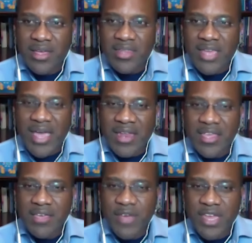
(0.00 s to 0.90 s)
that
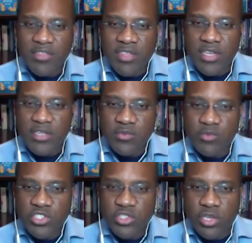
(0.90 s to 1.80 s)
if anything that
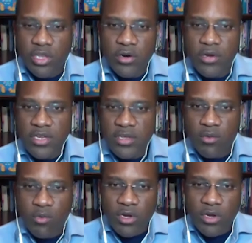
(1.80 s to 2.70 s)
we should learn in
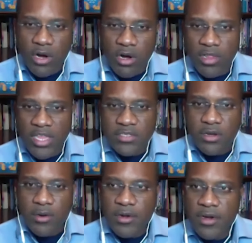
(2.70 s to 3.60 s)
what all that's
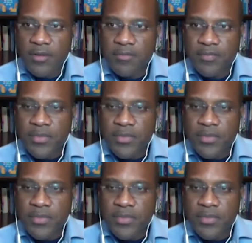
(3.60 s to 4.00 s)
going on